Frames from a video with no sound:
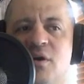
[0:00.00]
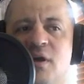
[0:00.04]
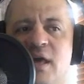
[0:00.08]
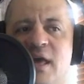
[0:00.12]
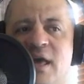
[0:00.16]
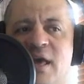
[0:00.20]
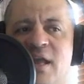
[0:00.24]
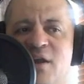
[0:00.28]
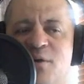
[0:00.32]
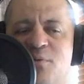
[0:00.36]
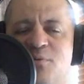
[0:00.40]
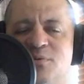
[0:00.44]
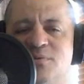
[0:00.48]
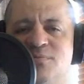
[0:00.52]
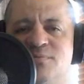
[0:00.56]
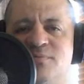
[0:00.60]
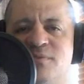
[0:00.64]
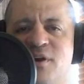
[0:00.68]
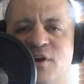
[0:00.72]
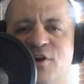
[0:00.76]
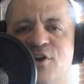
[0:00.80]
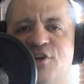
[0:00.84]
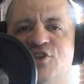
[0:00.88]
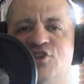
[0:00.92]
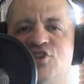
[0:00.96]
And it was
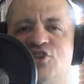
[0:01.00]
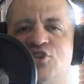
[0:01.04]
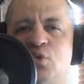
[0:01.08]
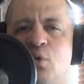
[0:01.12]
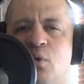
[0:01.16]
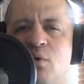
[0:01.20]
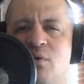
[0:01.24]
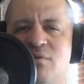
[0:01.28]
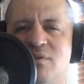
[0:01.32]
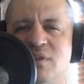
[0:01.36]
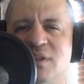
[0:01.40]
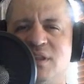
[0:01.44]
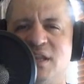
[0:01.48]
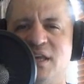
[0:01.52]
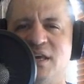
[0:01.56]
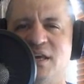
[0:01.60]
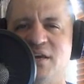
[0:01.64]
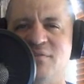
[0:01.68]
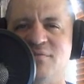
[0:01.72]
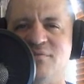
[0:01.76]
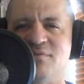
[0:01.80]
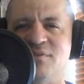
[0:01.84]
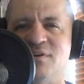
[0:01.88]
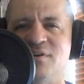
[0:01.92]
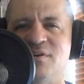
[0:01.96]
very
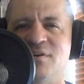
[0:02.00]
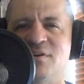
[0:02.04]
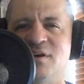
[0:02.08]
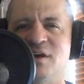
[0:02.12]
short-lived.